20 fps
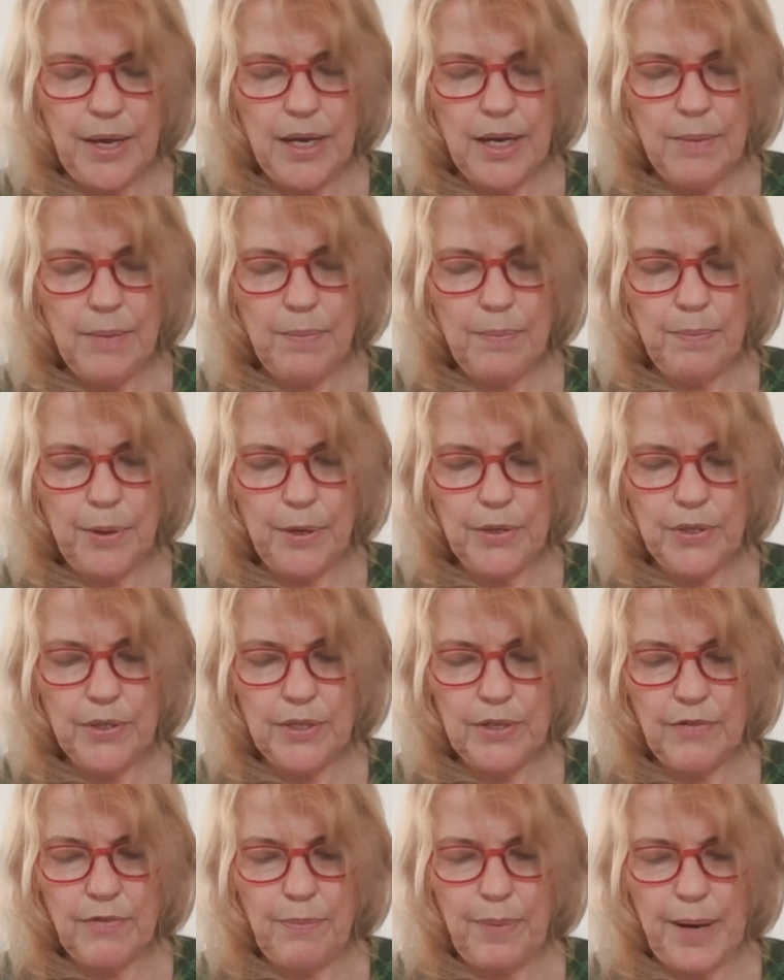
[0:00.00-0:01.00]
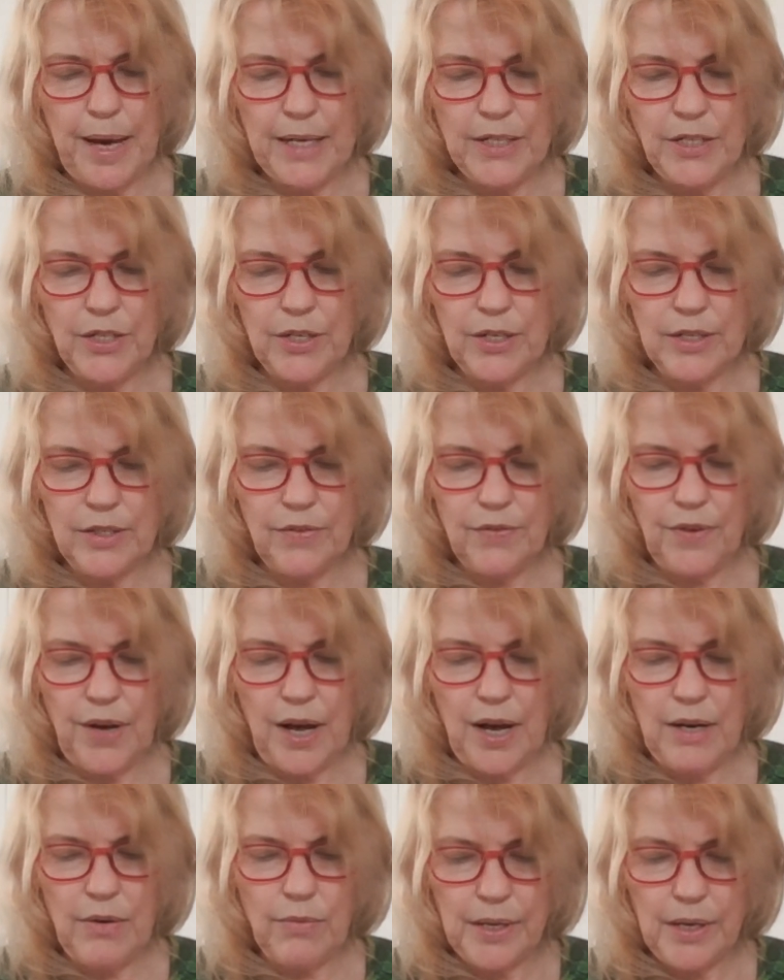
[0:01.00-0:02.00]
A burst of passion is
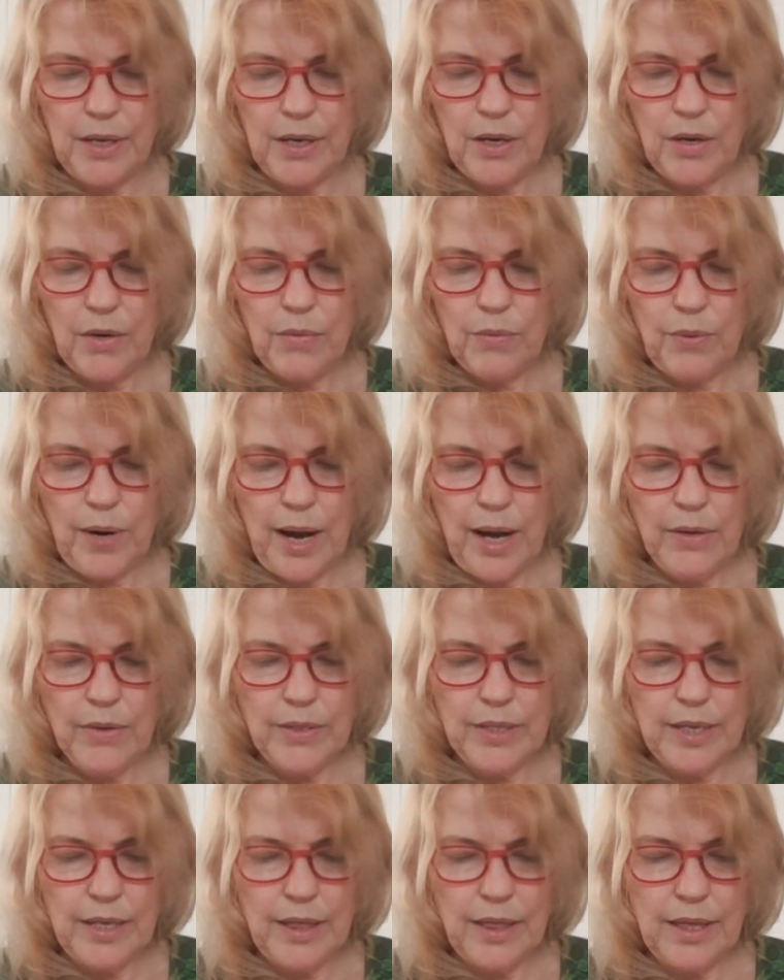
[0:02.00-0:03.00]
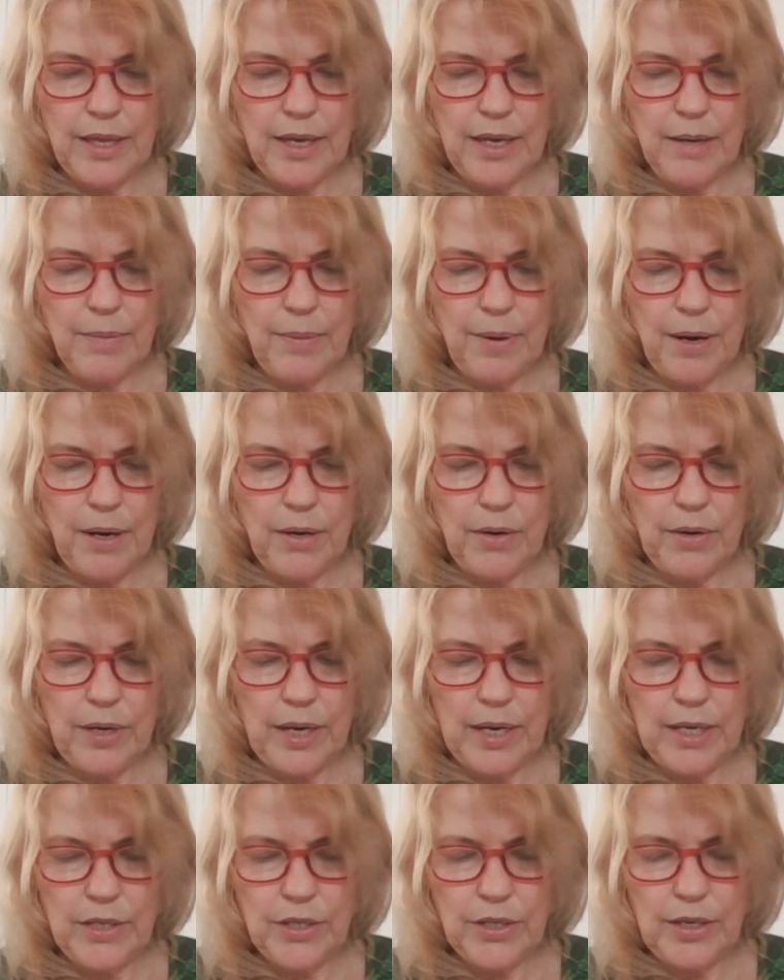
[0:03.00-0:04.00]
fine, rousing thing upon
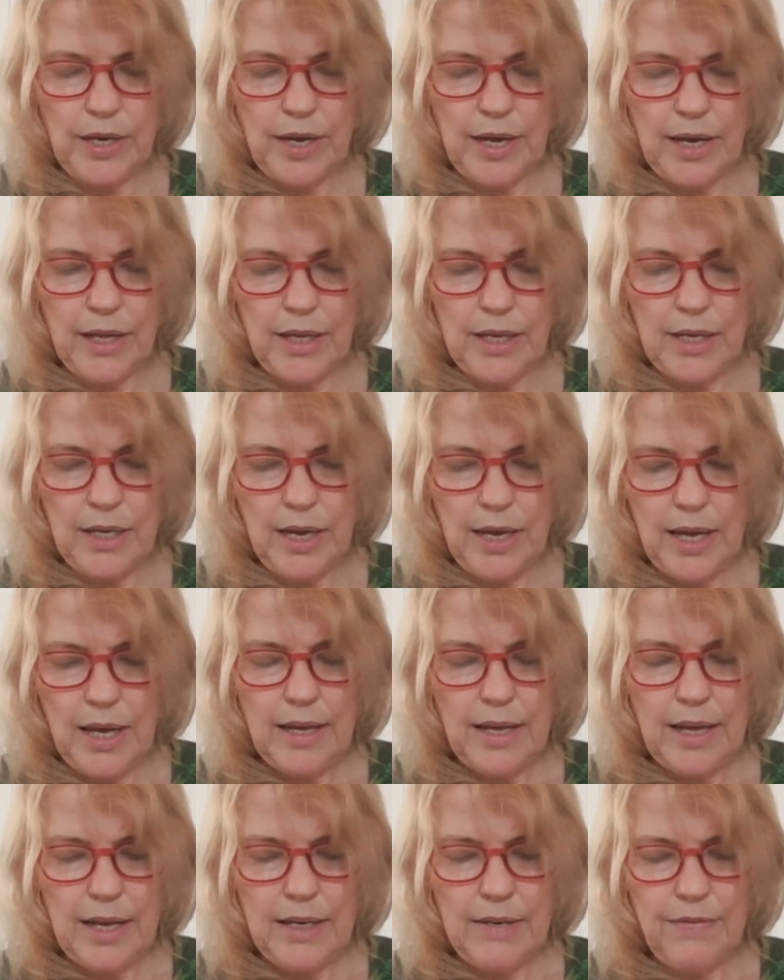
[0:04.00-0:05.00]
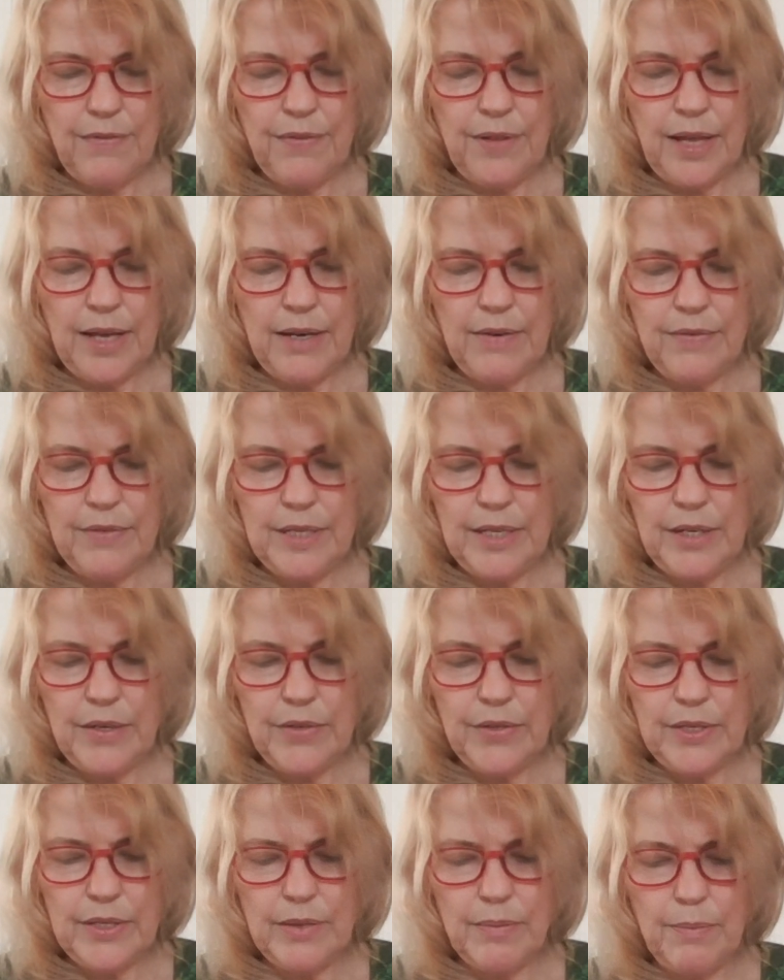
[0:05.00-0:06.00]
occasion, Helen, and a flood of
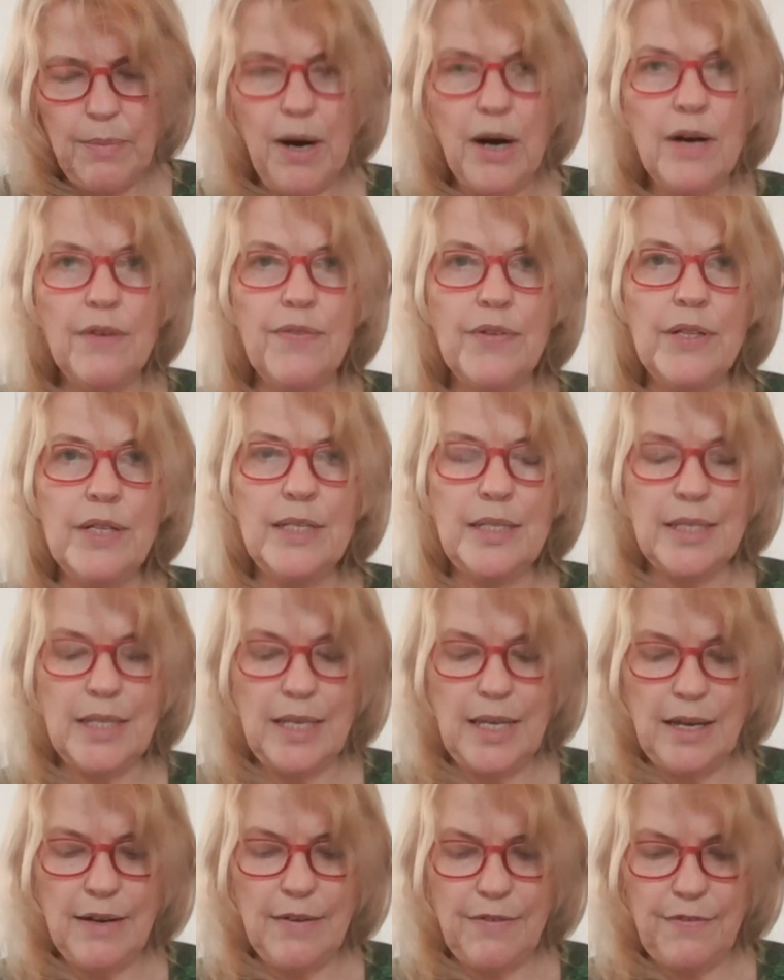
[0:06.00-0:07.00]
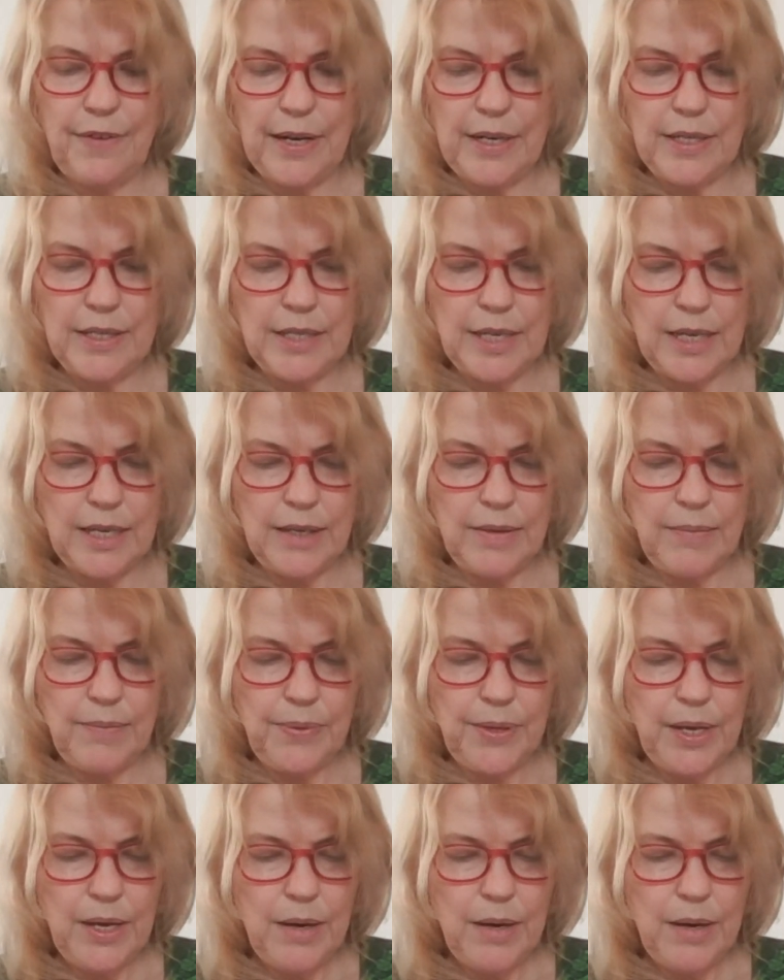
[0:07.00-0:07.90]
tears is marvelously affecting.